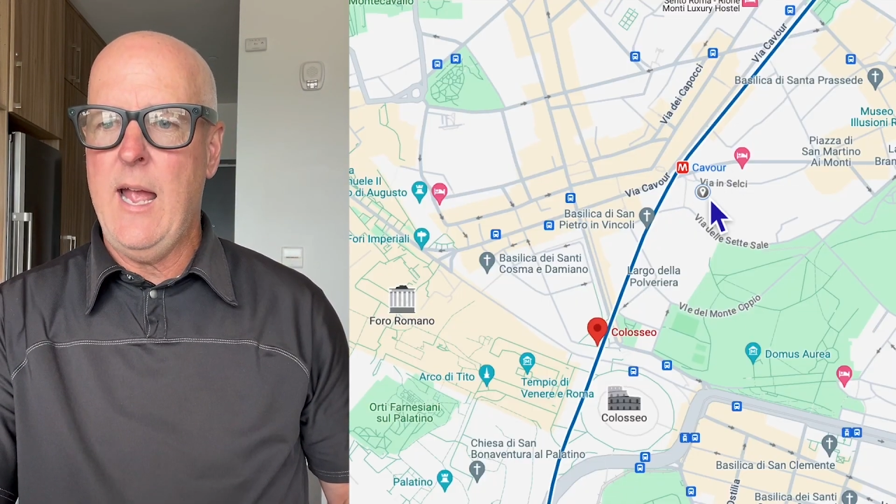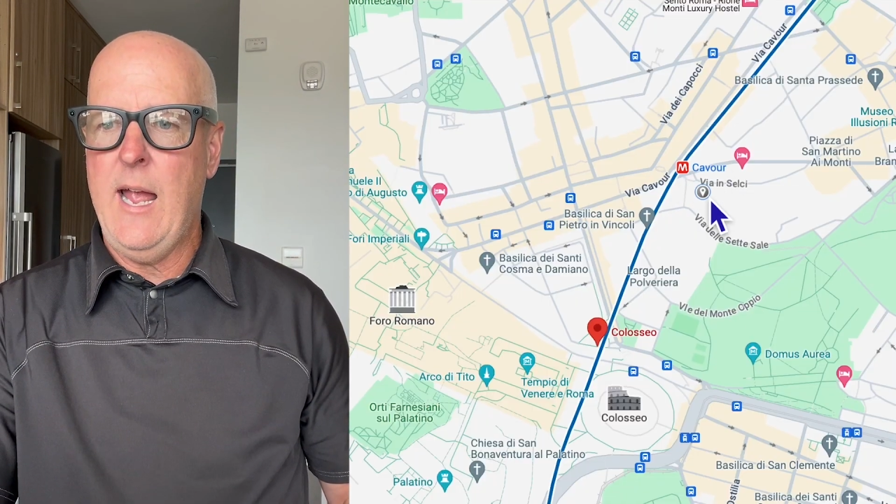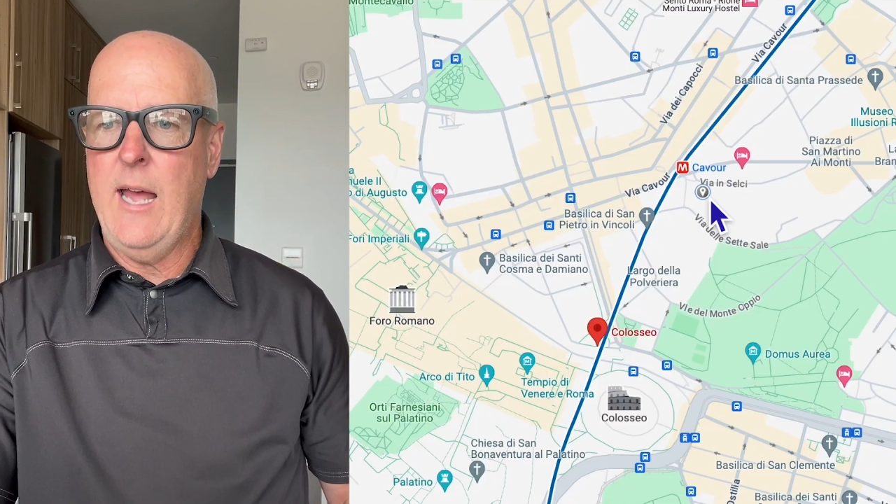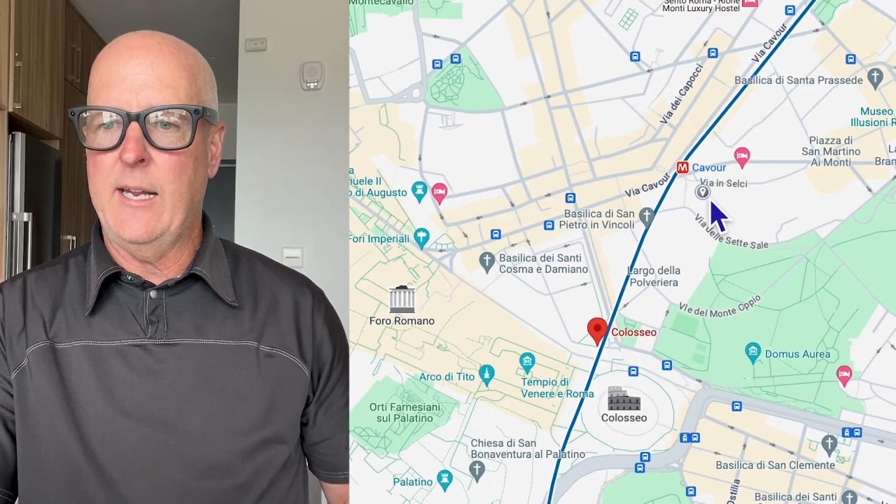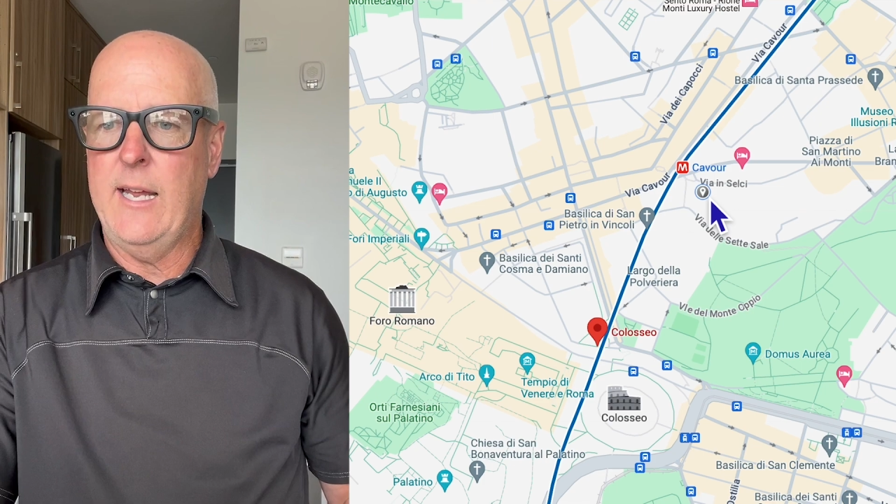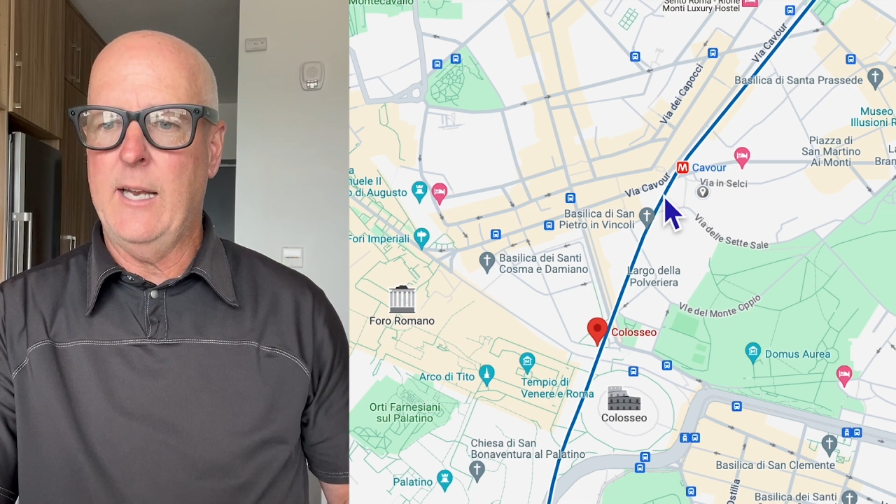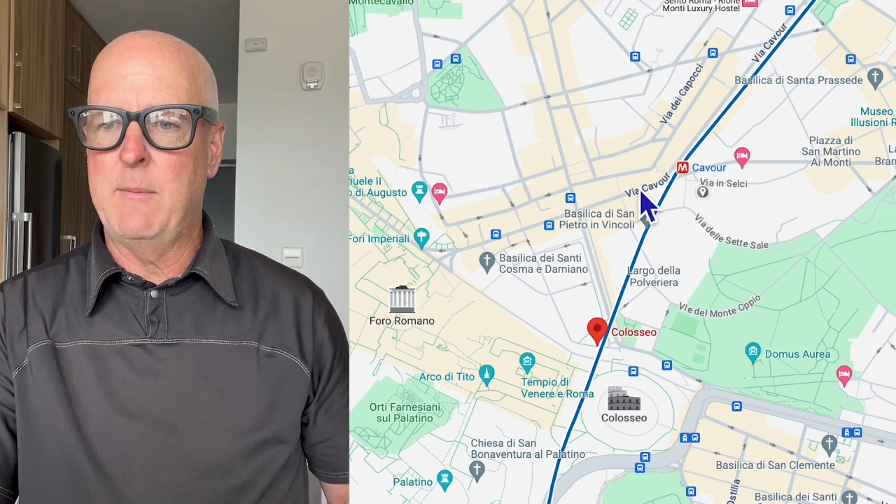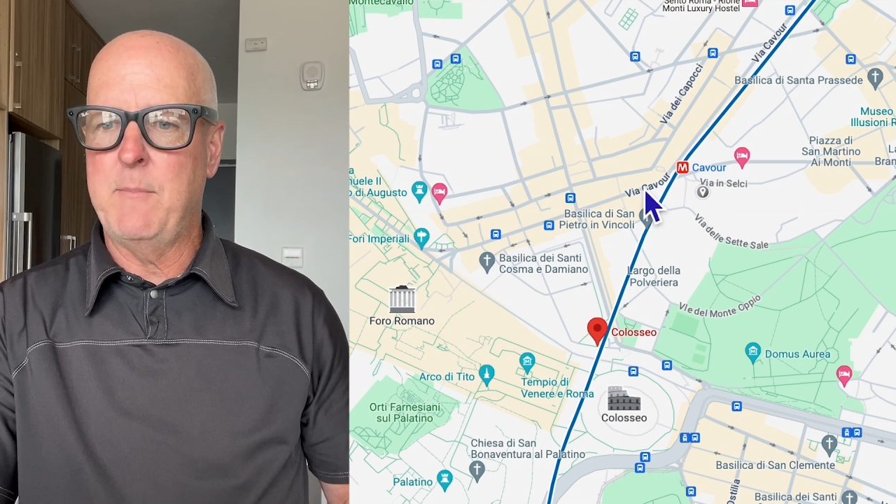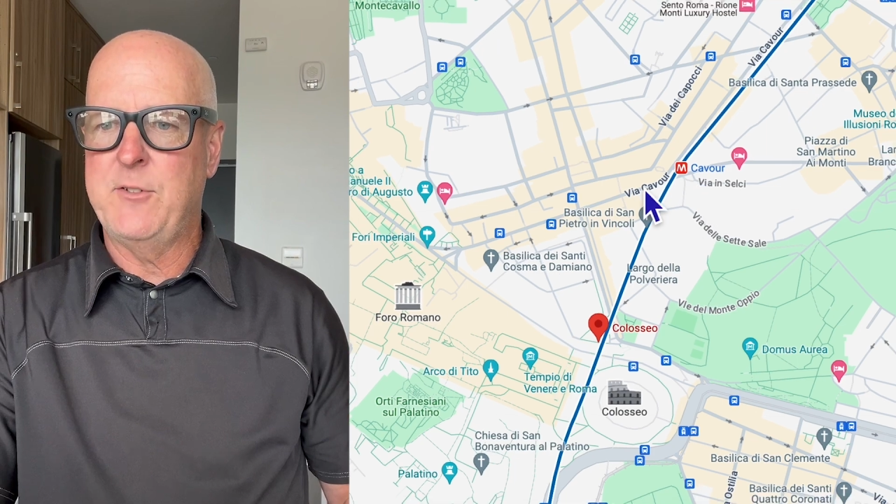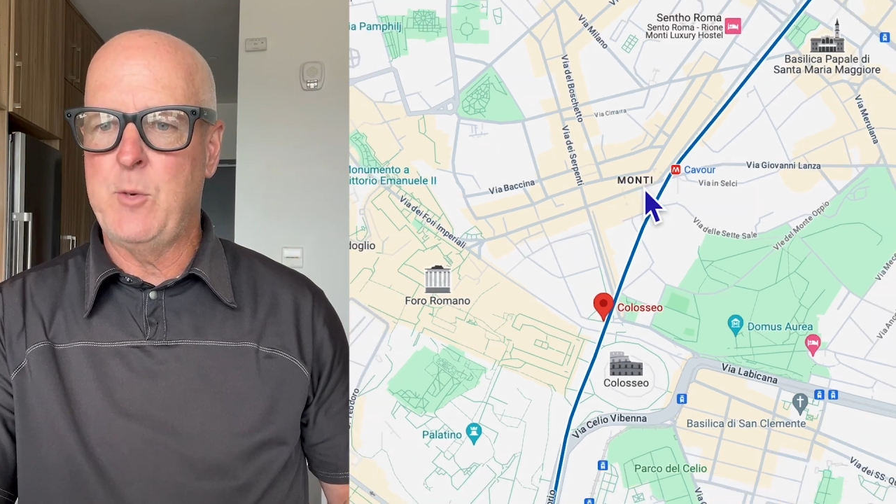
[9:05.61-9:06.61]
And again, let
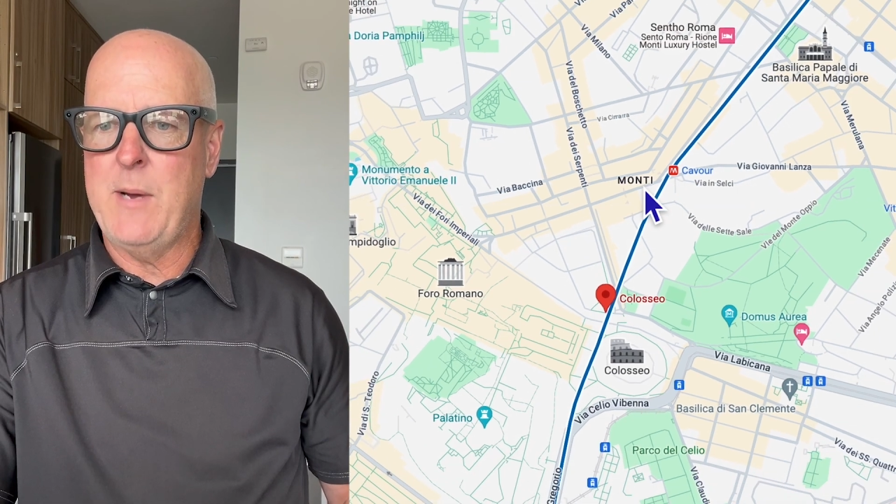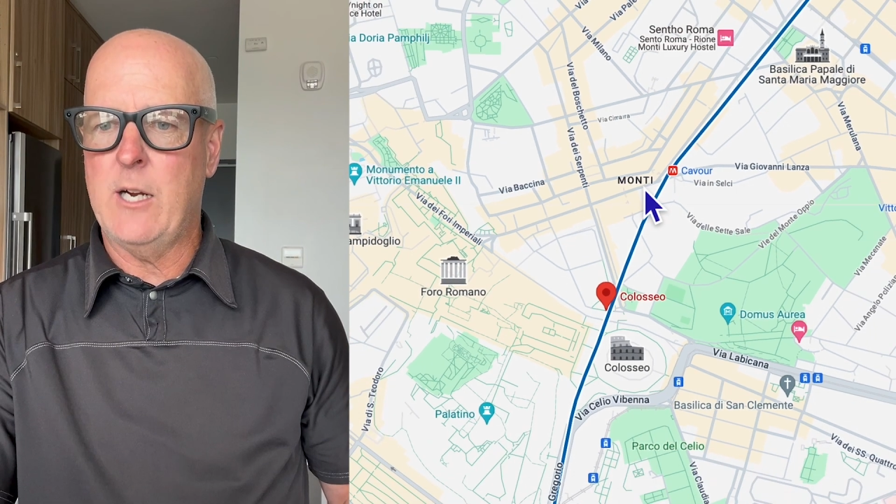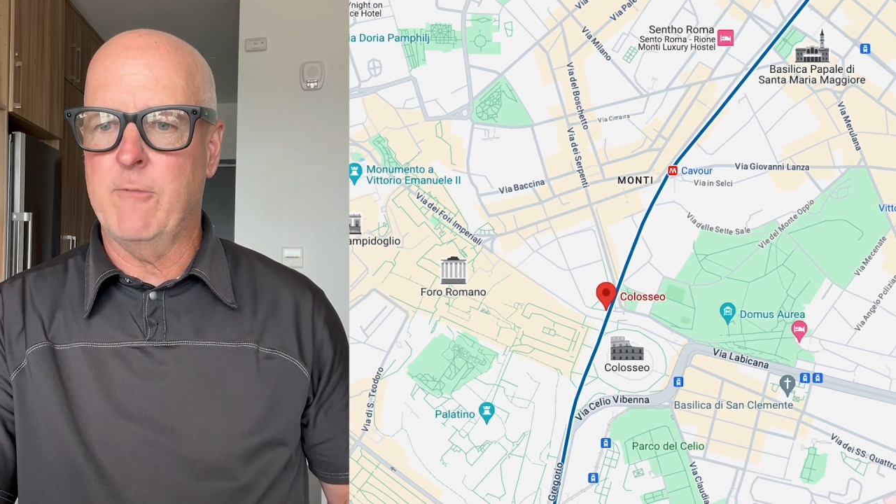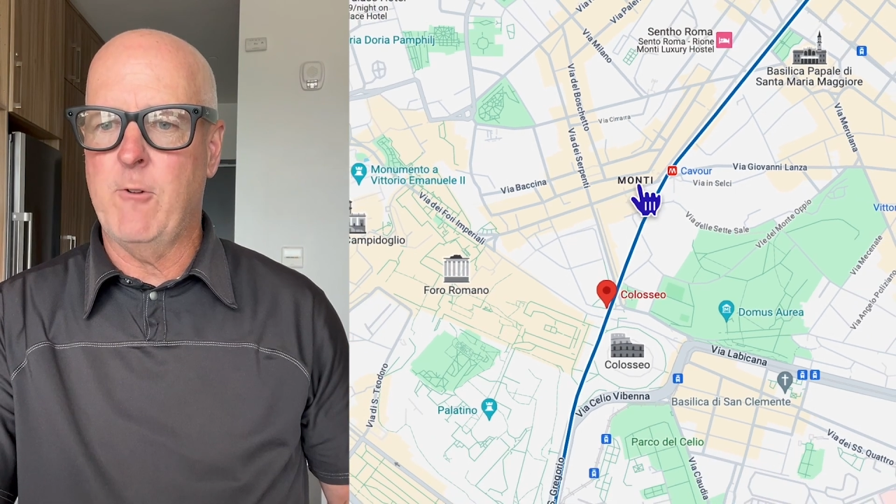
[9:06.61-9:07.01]
me zoom out here